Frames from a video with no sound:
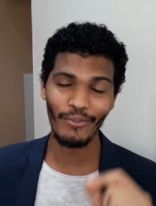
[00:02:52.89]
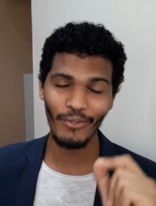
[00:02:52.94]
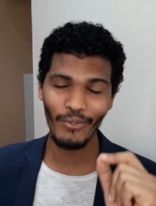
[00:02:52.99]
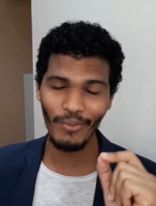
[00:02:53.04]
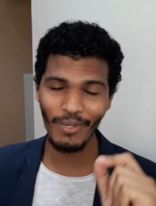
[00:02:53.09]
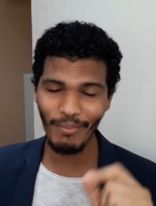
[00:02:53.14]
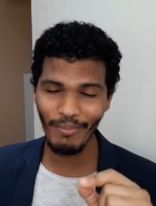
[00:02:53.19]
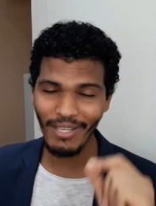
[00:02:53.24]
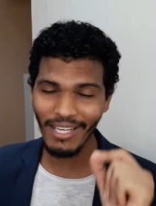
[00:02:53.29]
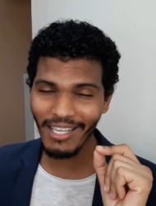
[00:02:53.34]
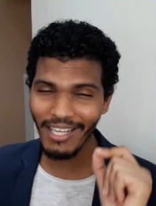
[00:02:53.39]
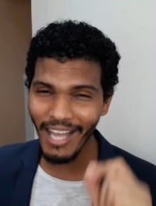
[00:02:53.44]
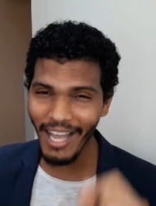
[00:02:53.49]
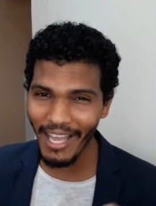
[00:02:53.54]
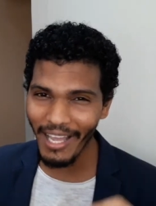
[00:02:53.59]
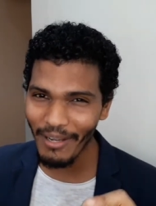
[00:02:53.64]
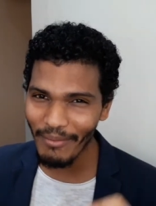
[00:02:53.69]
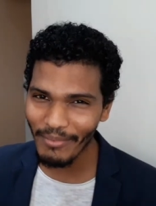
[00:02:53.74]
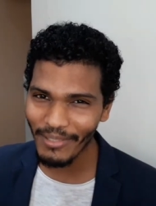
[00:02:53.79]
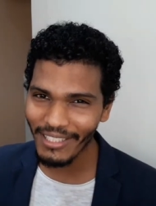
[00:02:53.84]
you would be
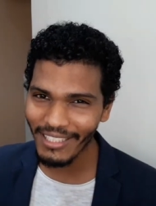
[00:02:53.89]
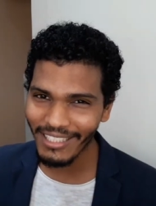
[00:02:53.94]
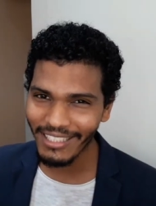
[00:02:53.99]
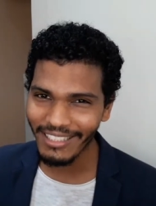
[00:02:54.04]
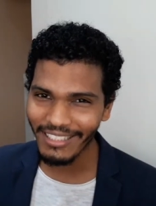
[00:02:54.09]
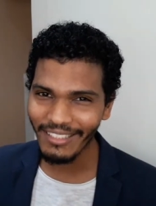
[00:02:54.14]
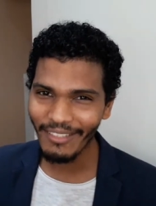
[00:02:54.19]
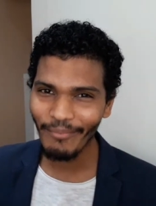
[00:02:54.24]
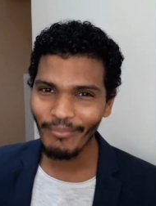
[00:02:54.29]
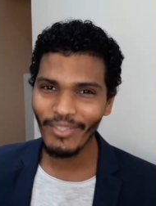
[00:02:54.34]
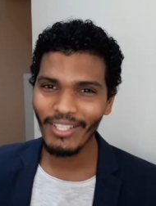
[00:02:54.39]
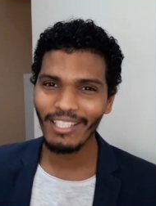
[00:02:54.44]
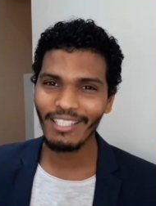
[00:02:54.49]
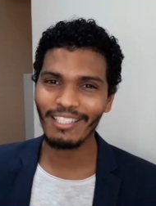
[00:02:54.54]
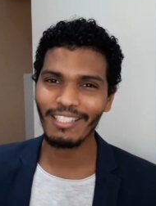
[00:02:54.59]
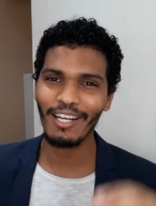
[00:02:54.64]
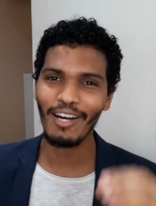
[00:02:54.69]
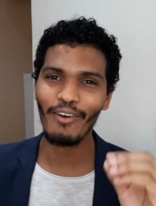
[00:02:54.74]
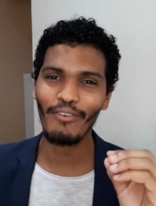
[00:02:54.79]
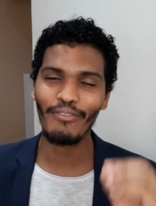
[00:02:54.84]
liable
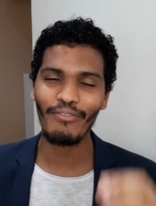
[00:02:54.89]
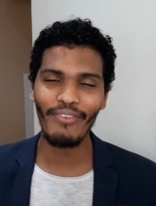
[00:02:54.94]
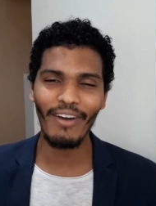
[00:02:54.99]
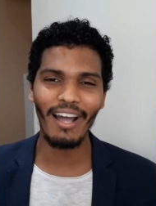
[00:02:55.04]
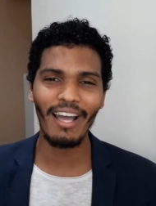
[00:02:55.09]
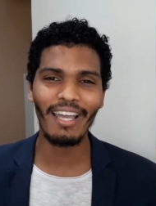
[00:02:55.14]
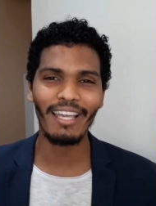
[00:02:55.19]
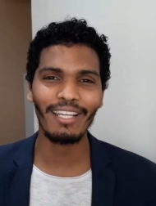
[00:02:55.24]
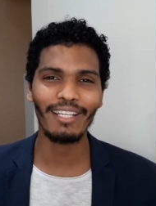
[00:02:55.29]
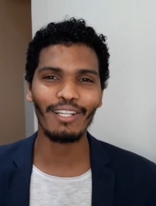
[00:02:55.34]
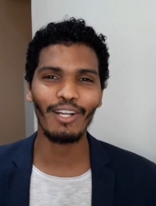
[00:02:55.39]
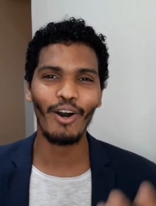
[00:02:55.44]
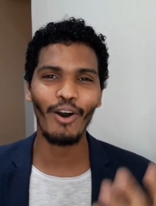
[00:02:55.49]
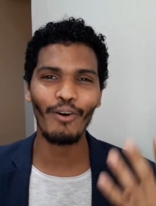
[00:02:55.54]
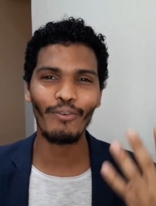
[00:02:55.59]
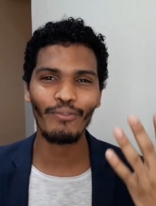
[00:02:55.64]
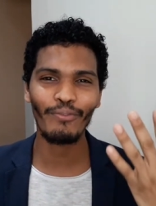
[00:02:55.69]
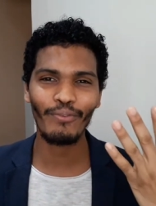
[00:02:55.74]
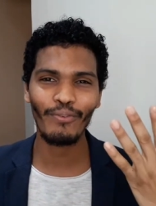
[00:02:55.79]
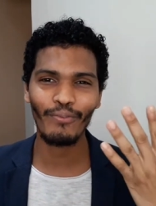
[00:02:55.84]
to a fine
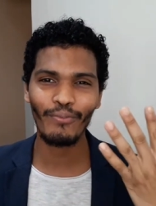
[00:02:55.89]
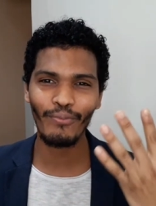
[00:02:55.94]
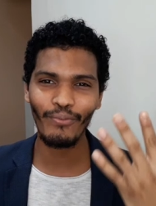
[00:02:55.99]
of